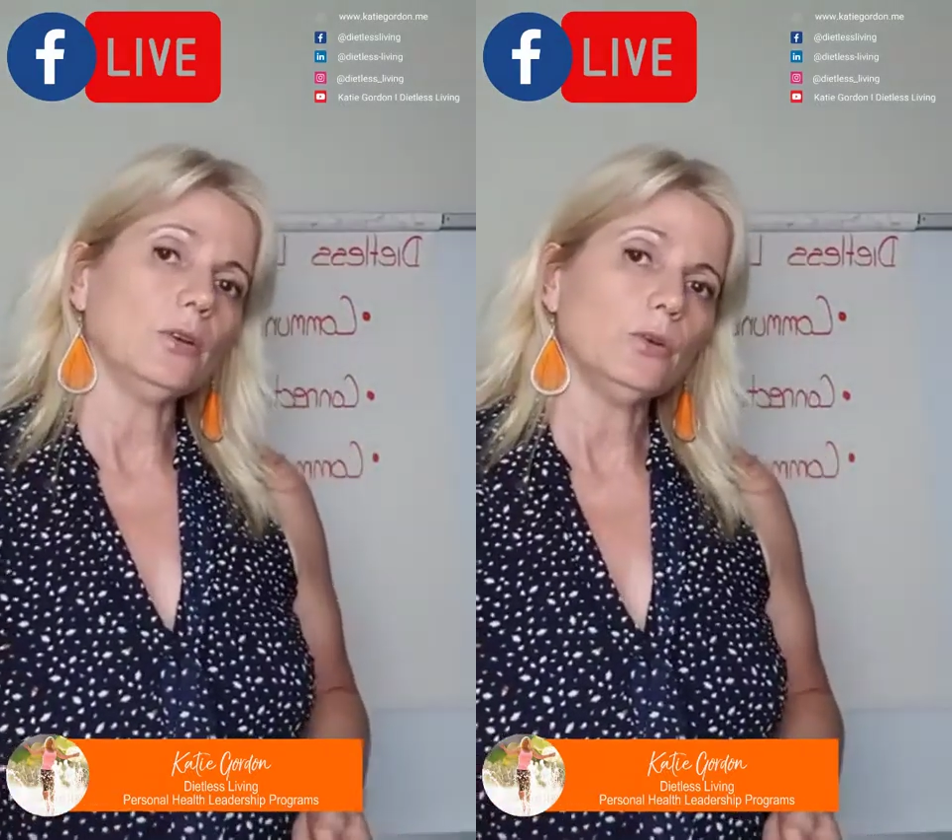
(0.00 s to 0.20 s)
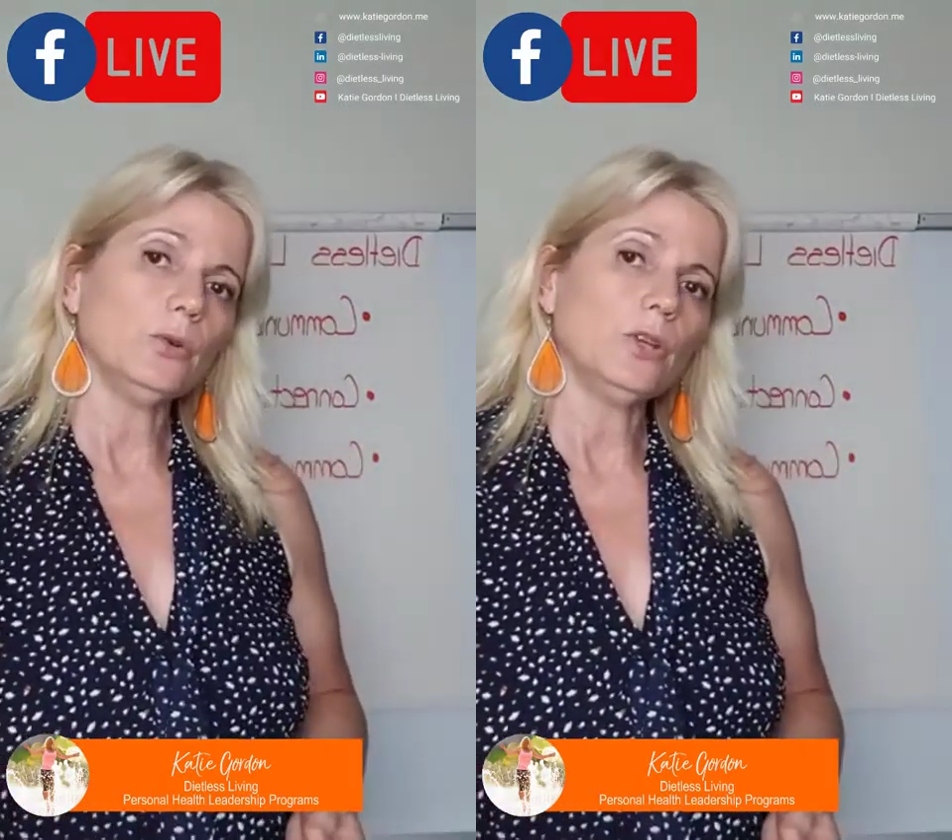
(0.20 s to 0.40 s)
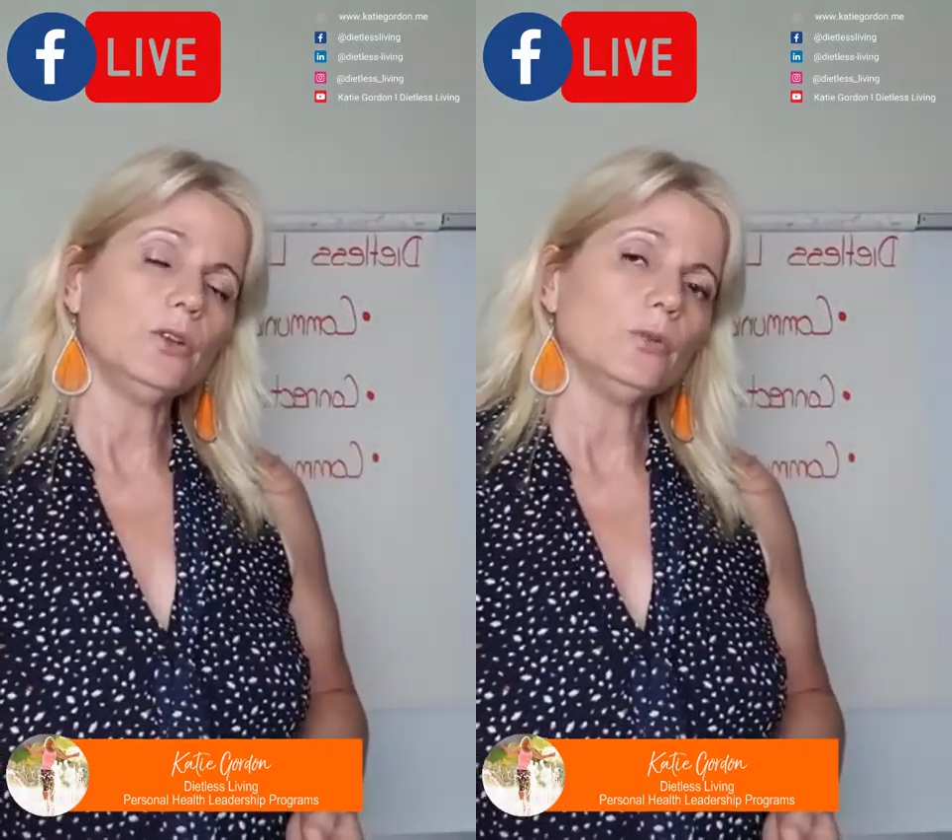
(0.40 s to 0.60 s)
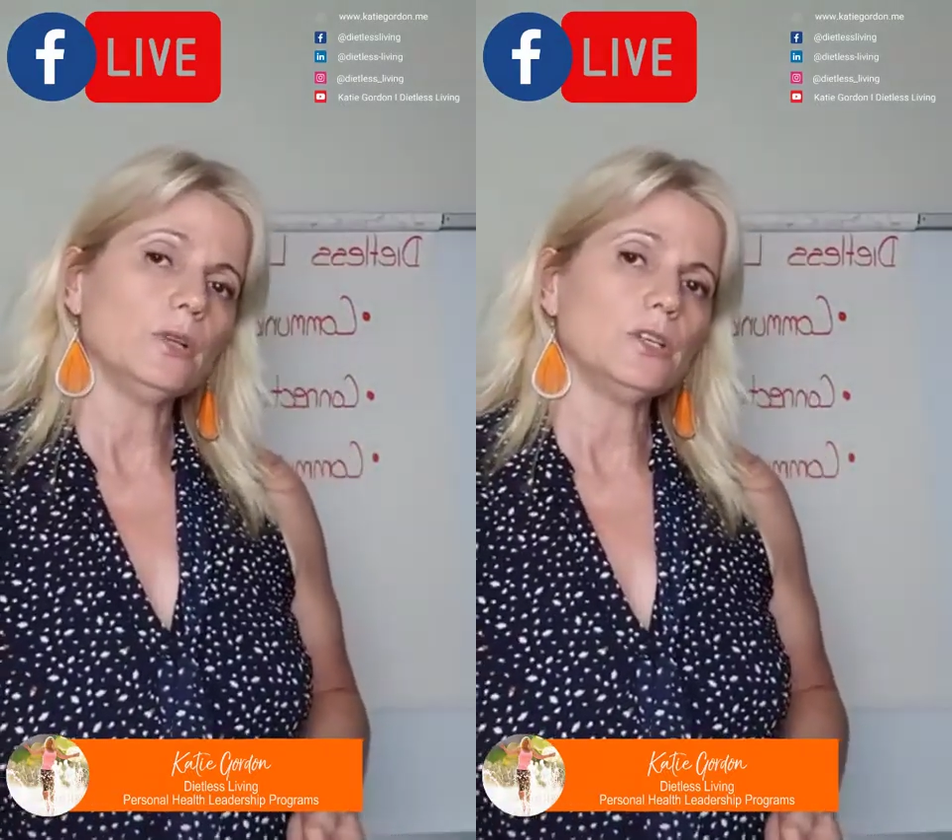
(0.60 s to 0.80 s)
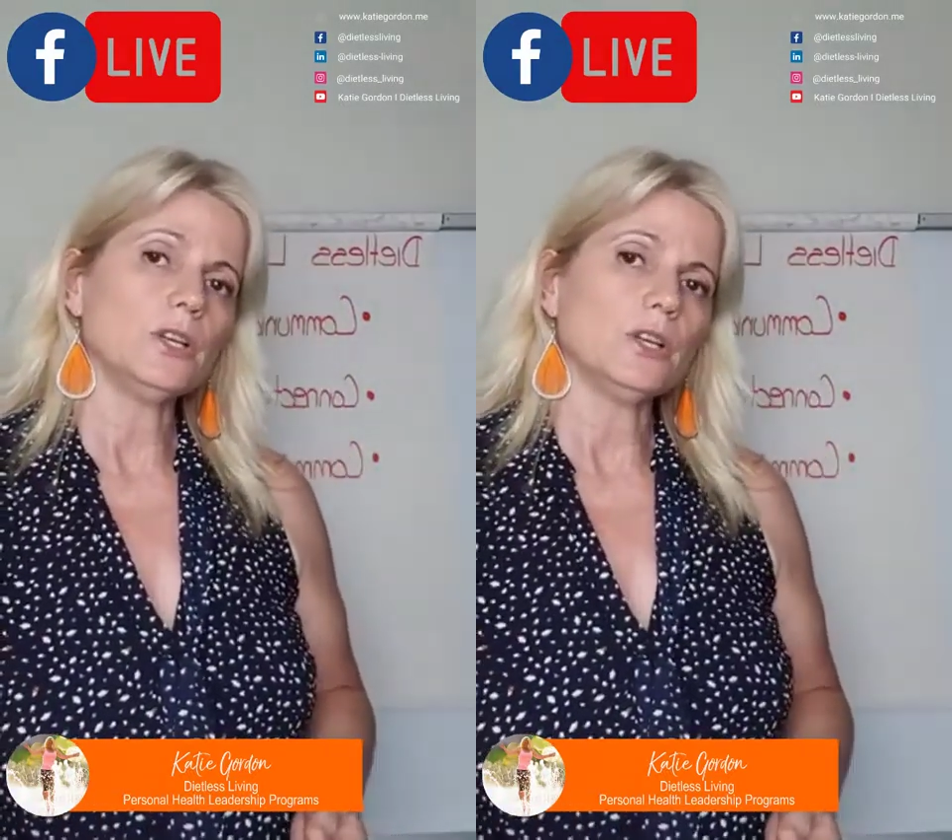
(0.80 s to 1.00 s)
Who are you
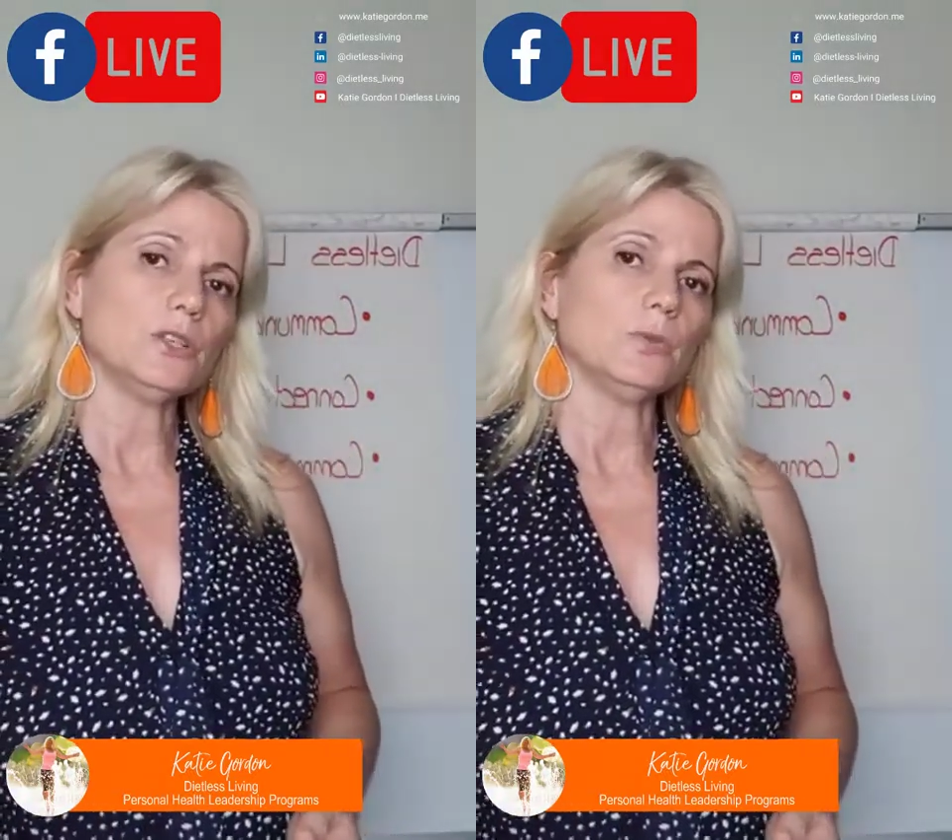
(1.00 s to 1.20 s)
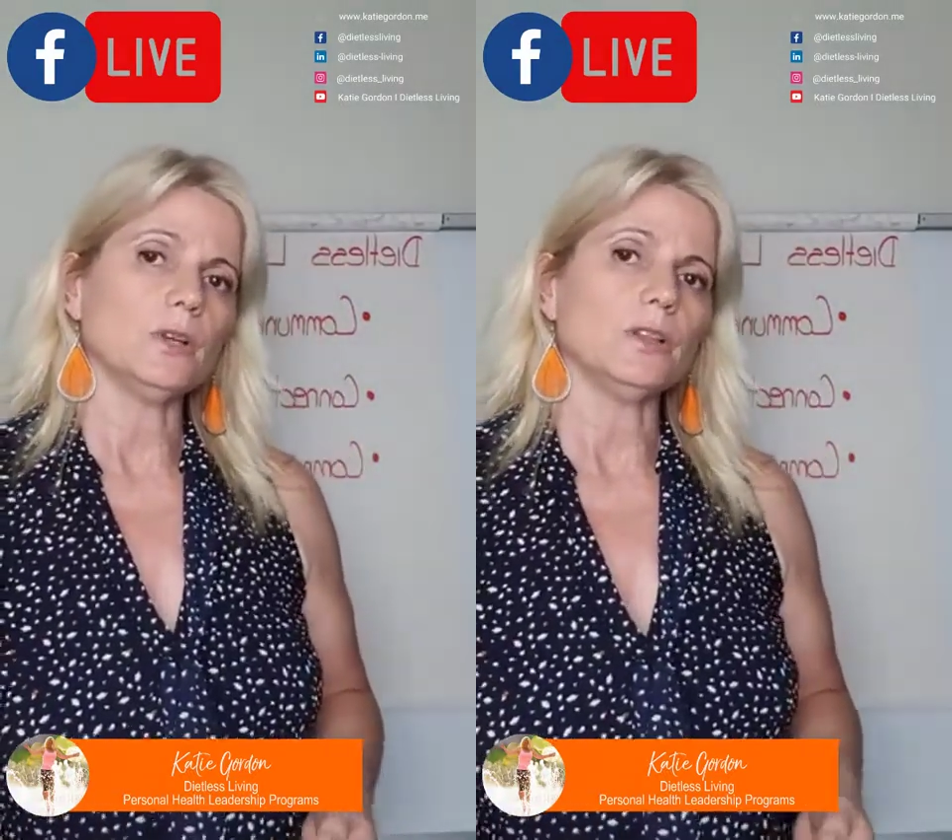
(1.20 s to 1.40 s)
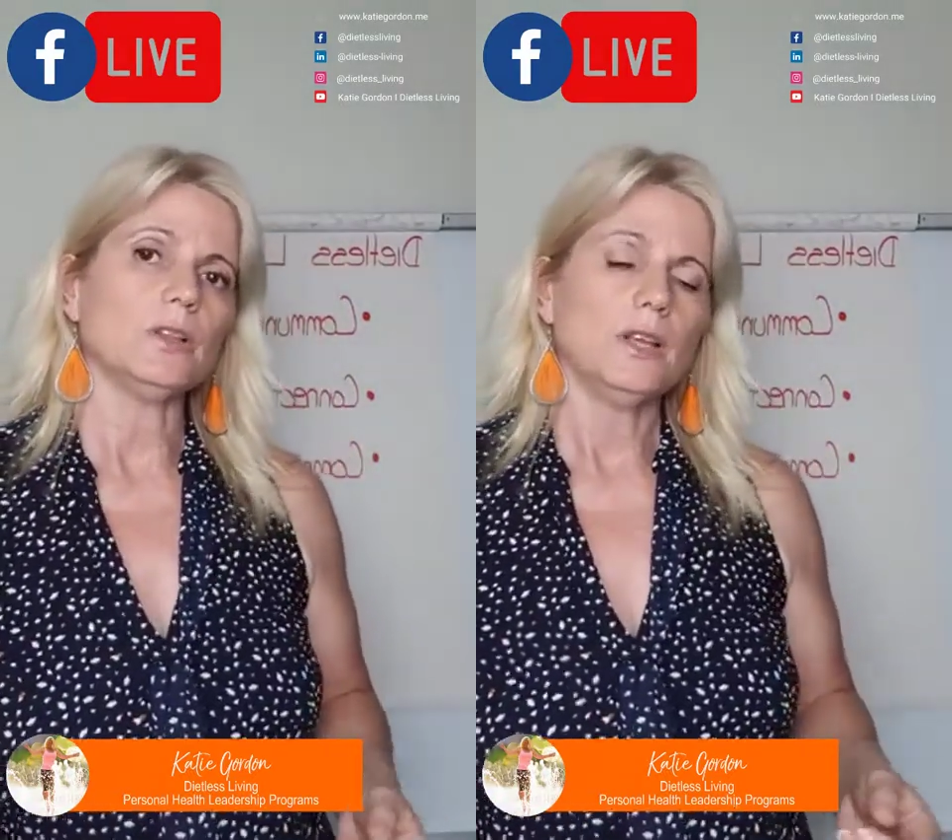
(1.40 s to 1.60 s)
in touch with?